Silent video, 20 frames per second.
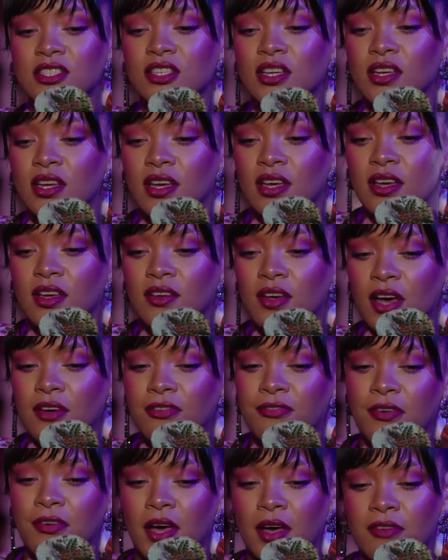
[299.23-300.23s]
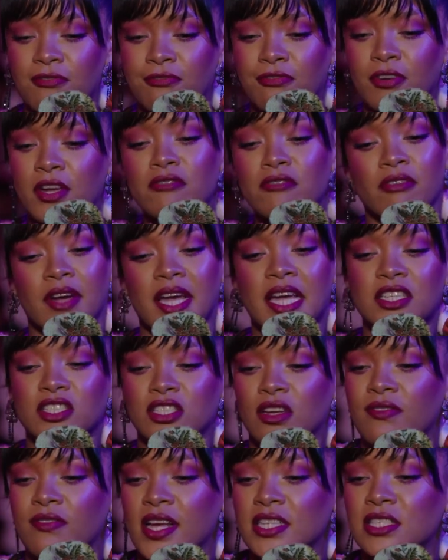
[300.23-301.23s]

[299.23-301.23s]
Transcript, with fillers: And it is rather ironic